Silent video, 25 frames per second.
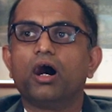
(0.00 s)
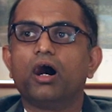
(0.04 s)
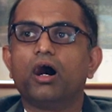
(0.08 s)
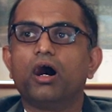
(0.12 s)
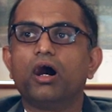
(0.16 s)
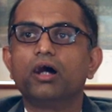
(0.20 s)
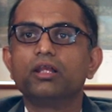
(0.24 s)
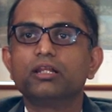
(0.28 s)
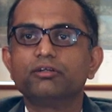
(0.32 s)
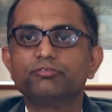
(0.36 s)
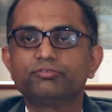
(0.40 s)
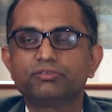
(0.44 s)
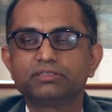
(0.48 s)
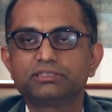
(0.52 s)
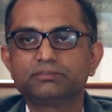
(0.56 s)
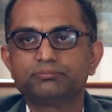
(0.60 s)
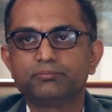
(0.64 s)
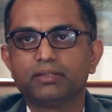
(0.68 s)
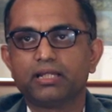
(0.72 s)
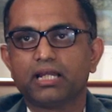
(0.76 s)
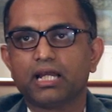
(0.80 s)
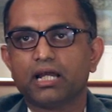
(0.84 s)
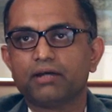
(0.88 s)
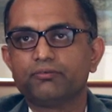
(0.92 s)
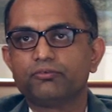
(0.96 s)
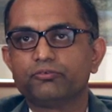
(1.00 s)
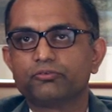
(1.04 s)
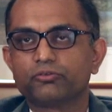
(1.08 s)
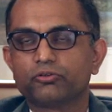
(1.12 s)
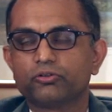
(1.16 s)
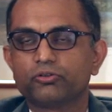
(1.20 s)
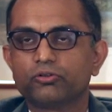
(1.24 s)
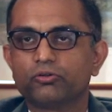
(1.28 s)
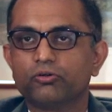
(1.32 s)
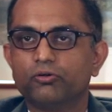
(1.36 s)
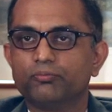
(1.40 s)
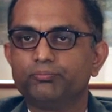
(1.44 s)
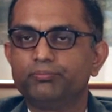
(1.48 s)
All of us may have our
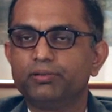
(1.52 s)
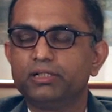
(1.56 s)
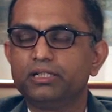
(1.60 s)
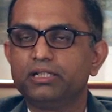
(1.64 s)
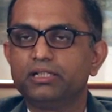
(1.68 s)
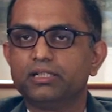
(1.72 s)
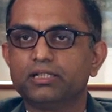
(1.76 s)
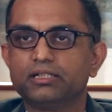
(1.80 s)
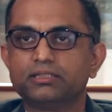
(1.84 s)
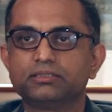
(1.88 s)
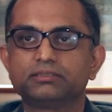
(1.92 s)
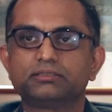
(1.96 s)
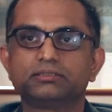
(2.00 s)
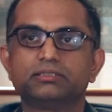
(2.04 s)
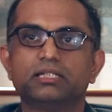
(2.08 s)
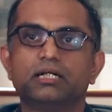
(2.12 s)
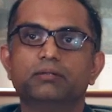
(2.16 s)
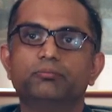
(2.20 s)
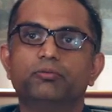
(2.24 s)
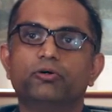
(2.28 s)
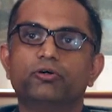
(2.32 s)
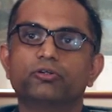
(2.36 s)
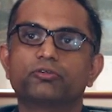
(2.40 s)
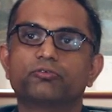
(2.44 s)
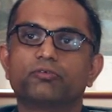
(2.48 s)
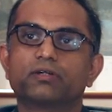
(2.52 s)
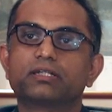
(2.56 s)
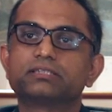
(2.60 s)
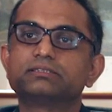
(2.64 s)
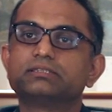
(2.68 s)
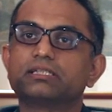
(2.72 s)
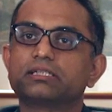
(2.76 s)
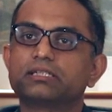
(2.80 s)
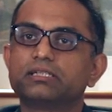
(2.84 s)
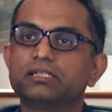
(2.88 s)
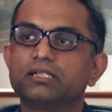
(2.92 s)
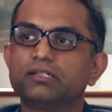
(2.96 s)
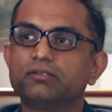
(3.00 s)
own opinions about what is
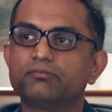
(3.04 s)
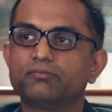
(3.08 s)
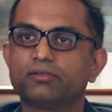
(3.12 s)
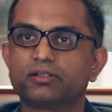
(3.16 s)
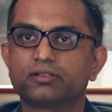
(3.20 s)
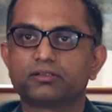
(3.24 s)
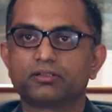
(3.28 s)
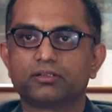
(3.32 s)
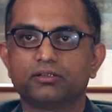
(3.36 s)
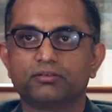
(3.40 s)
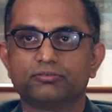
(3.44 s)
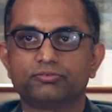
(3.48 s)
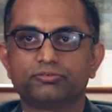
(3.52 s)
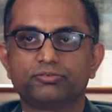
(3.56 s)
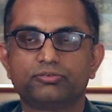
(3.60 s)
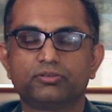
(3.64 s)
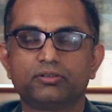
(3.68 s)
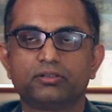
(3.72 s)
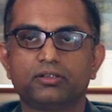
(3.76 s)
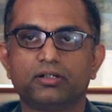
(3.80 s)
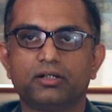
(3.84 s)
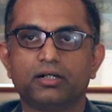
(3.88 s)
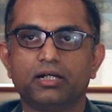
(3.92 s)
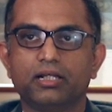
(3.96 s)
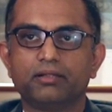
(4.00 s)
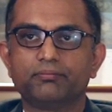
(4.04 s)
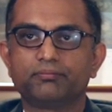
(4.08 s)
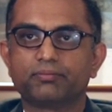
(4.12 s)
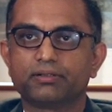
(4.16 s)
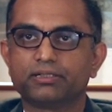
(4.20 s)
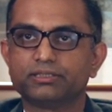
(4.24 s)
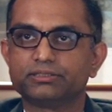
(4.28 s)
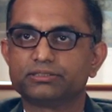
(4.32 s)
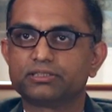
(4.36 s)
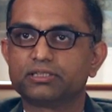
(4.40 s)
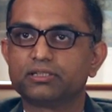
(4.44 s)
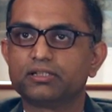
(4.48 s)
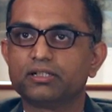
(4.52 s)
the real worth of
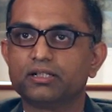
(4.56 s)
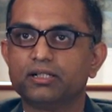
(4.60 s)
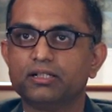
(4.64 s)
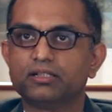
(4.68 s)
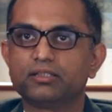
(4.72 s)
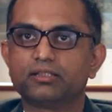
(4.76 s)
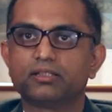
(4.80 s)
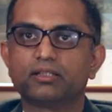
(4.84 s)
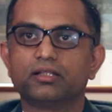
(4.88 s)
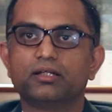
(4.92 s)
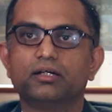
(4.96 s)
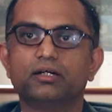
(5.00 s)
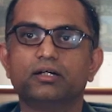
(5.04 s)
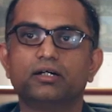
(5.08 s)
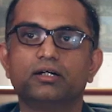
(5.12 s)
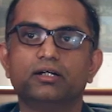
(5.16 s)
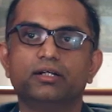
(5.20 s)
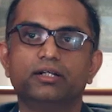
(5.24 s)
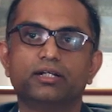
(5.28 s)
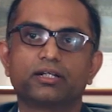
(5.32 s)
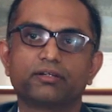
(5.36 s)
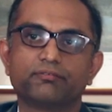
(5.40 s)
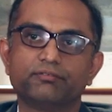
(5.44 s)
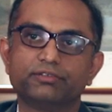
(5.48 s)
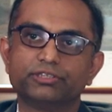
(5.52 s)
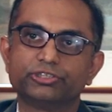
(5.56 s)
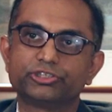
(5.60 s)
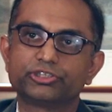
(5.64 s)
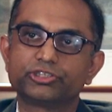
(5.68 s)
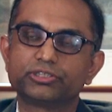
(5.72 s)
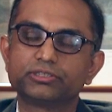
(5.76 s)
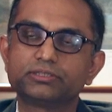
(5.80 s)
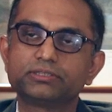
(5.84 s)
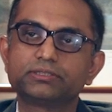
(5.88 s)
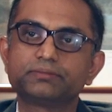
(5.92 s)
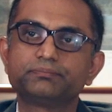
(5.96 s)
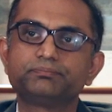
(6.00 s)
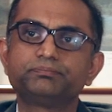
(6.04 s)
high-priced health
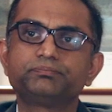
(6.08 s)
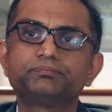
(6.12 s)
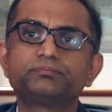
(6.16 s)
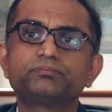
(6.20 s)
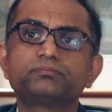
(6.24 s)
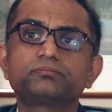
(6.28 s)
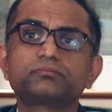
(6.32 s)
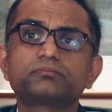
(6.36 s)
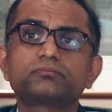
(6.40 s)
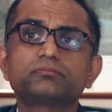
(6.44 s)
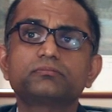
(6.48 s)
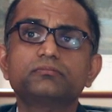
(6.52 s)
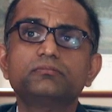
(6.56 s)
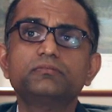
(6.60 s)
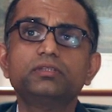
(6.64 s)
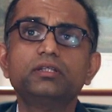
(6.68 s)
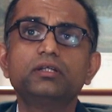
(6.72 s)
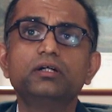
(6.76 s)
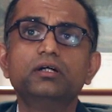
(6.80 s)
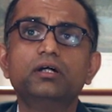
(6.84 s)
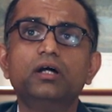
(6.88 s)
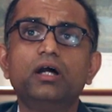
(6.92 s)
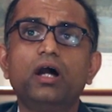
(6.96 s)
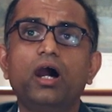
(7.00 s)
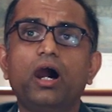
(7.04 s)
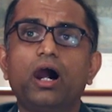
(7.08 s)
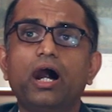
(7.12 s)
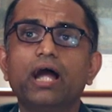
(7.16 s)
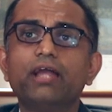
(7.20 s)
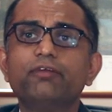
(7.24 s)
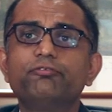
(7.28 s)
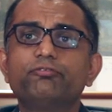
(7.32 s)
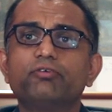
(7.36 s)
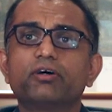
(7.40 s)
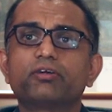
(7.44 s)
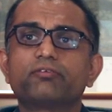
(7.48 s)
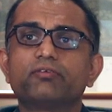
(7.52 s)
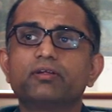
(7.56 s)
interventions. I
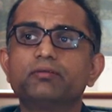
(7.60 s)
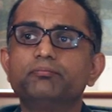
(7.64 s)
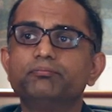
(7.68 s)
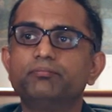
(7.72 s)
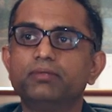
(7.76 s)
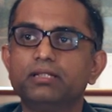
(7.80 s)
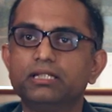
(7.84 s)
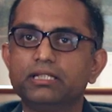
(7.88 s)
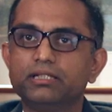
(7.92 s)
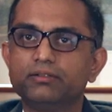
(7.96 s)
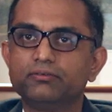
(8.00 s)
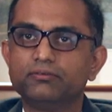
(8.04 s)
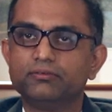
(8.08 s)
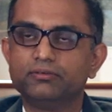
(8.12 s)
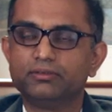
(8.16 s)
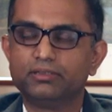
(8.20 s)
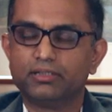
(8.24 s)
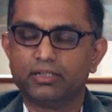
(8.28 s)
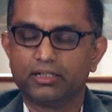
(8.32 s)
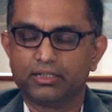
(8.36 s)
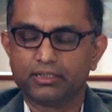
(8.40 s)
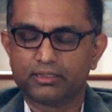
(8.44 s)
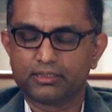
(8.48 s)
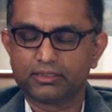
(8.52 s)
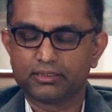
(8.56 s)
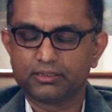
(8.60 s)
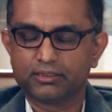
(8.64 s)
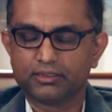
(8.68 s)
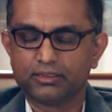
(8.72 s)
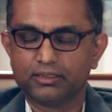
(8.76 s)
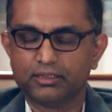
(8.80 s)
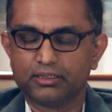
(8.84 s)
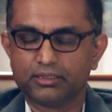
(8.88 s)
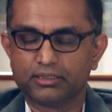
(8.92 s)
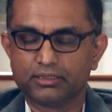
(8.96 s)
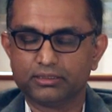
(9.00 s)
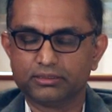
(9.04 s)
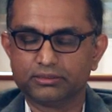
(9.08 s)
for one believe that
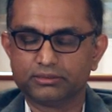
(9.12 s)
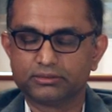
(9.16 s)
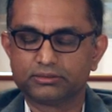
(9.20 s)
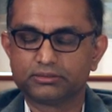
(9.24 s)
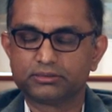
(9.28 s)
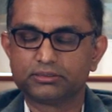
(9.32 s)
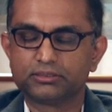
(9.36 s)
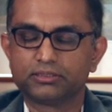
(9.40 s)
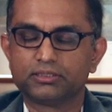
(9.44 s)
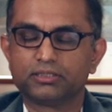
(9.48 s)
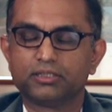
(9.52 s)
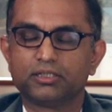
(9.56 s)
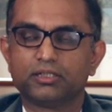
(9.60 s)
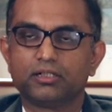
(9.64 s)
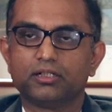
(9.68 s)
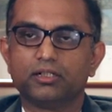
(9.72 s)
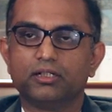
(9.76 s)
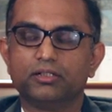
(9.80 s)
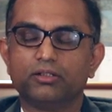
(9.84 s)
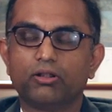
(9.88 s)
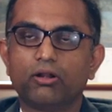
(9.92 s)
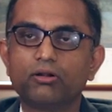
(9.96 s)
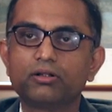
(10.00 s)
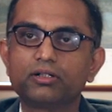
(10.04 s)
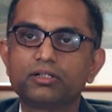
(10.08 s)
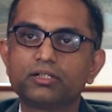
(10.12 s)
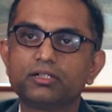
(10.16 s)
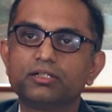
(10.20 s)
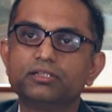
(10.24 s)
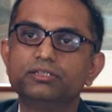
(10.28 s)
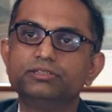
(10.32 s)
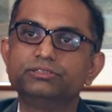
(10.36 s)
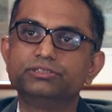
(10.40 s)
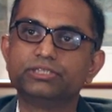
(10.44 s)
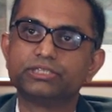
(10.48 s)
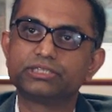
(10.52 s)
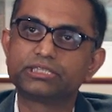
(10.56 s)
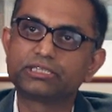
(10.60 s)
it is not
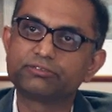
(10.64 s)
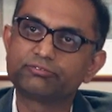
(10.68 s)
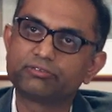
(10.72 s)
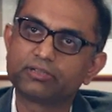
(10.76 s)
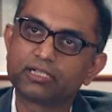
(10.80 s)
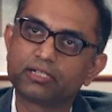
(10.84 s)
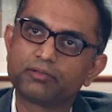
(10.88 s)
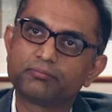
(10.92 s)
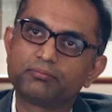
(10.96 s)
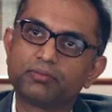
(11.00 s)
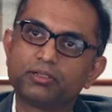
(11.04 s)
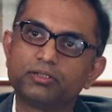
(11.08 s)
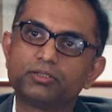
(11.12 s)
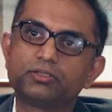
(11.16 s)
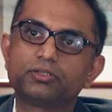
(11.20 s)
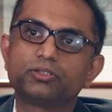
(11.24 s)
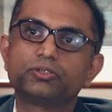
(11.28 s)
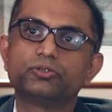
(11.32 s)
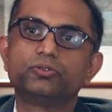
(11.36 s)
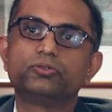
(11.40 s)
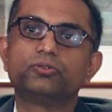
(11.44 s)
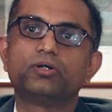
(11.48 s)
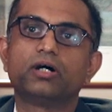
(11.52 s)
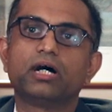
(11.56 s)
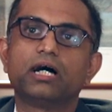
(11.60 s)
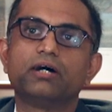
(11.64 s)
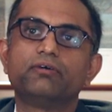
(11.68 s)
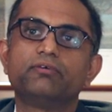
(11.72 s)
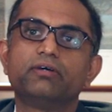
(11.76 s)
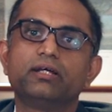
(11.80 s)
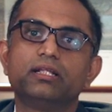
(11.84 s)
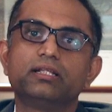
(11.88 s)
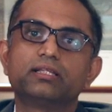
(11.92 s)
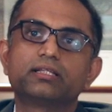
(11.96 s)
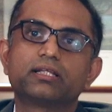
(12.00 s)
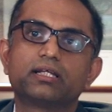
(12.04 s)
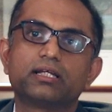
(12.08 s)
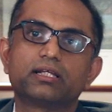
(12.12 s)
justifiable to have
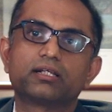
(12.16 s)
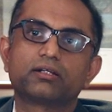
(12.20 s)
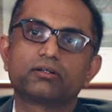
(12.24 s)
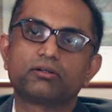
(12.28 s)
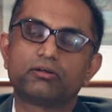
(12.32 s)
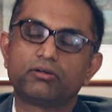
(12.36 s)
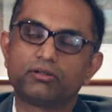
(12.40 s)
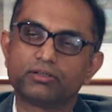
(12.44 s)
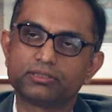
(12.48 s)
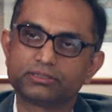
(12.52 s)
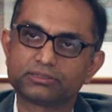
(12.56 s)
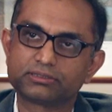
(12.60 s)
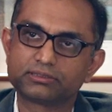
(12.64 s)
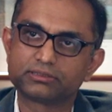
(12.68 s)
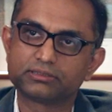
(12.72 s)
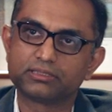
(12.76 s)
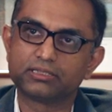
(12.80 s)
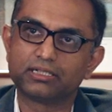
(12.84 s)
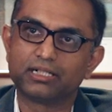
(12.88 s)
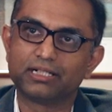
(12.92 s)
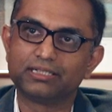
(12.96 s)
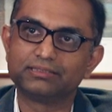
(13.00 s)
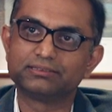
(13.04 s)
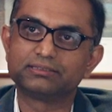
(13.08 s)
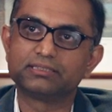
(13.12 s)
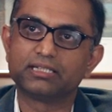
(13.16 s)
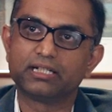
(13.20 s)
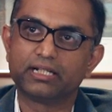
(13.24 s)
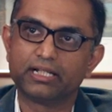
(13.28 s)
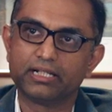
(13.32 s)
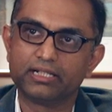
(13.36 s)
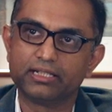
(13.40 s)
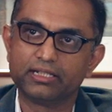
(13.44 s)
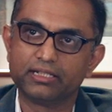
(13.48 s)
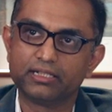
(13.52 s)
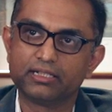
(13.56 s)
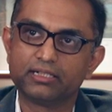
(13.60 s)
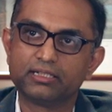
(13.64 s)
healthcare costs as
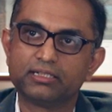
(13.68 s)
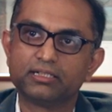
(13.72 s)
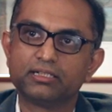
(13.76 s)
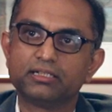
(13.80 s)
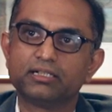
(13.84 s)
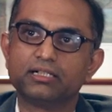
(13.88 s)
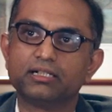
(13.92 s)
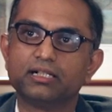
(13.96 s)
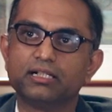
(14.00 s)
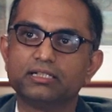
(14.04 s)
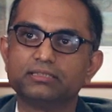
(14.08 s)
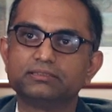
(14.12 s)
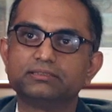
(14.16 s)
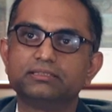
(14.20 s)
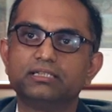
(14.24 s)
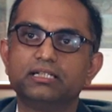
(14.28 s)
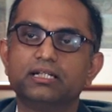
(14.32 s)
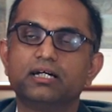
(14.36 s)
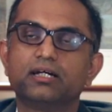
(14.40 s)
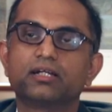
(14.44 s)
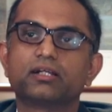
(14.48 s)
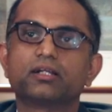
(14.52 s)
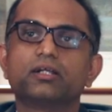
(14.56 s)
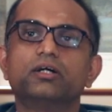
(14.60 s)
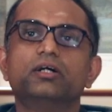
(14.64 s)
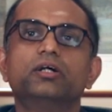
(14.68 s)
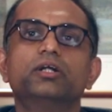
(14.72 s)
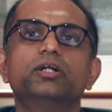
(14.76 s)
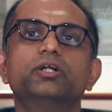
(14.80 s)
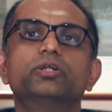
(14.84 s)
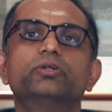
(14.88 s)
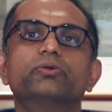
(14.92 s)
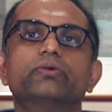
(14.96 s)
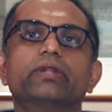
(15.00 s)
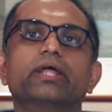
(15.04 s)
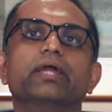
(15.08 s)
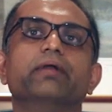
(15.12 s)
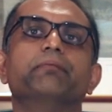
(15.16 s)
high as they are
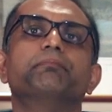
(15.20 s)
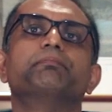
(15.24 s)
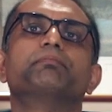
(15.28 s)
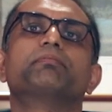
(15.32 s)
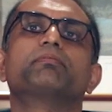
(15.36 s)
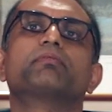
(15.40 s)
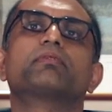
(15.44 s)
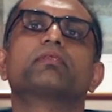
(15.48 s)
today.